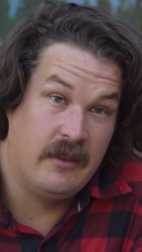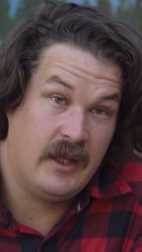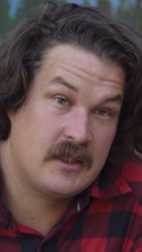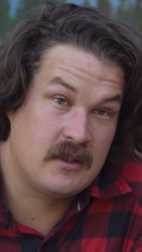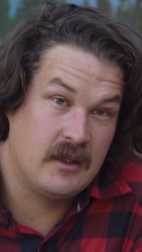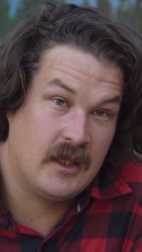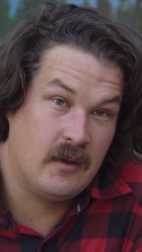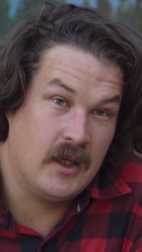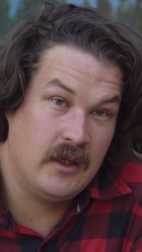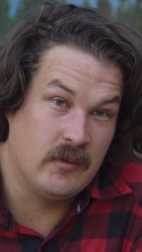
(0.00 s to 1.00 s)
That's not
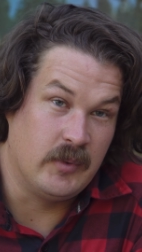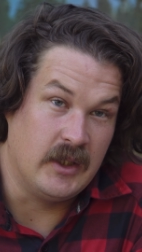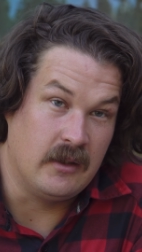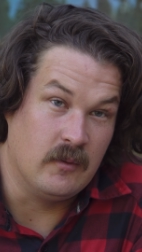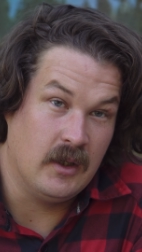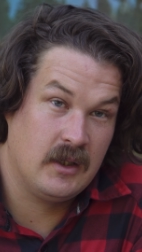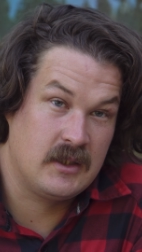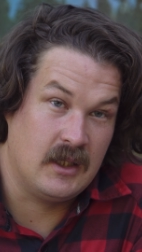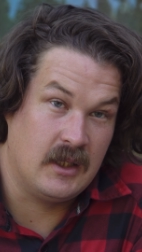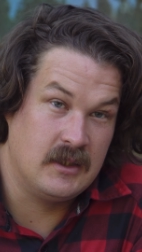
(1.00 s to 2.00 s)
how hydroplaning
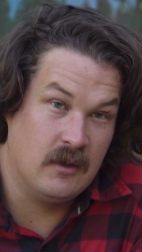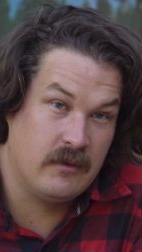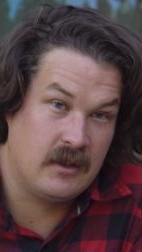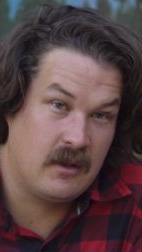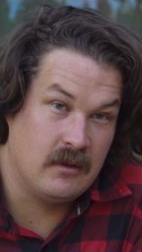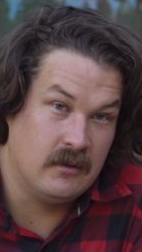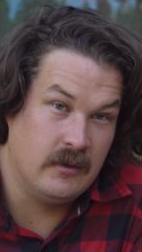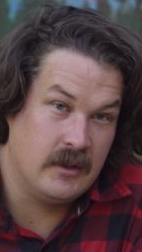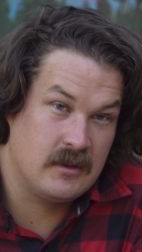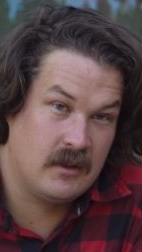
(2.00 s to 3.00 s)
works, and I don't think that the
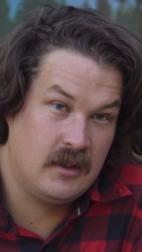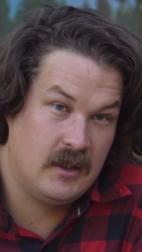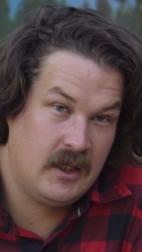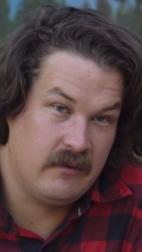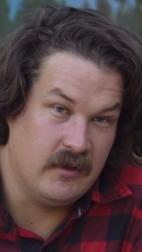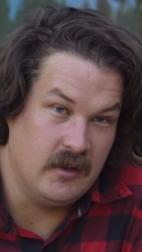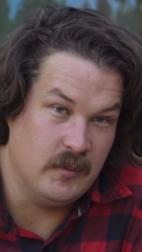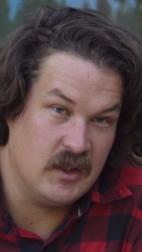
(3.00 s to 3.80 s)
lawyers are going to like it very